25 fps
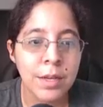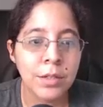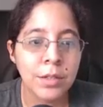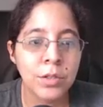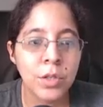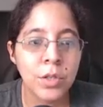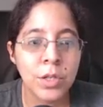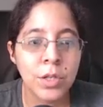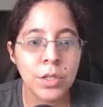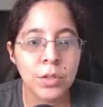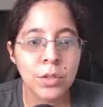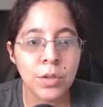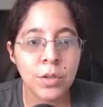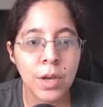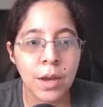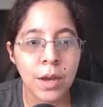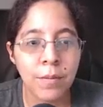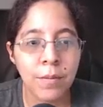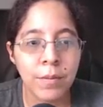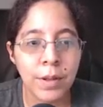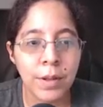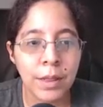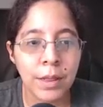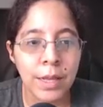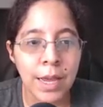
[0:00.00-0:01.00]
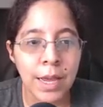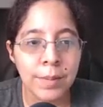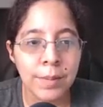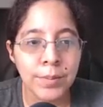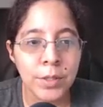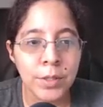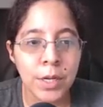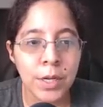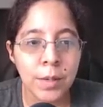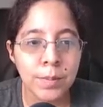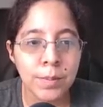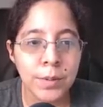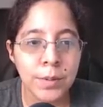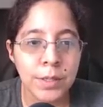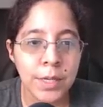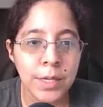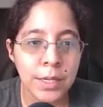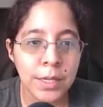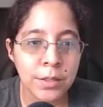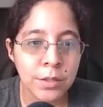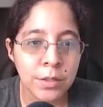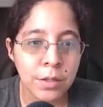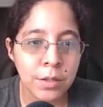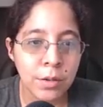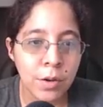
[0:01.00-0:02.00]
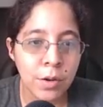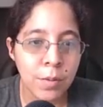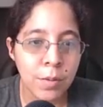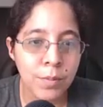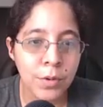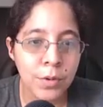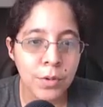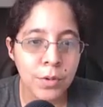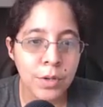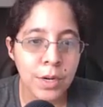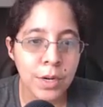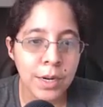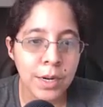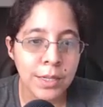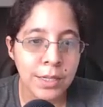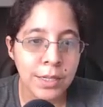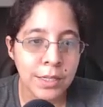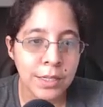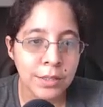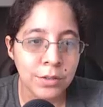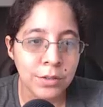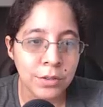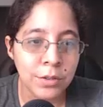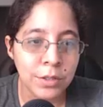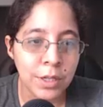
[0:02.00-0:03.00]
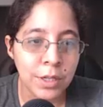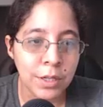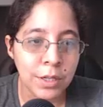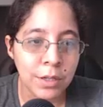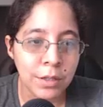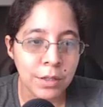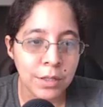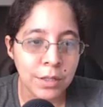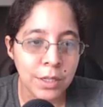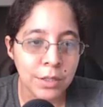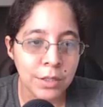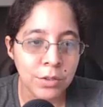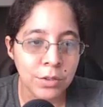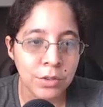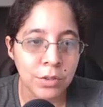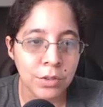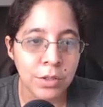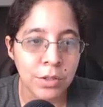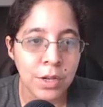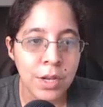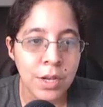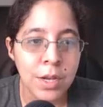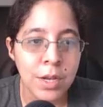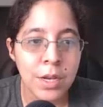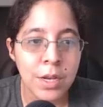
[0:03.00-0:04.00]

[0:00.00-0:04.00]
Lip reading: You need to have a laptop, desktop computer, and internet connection.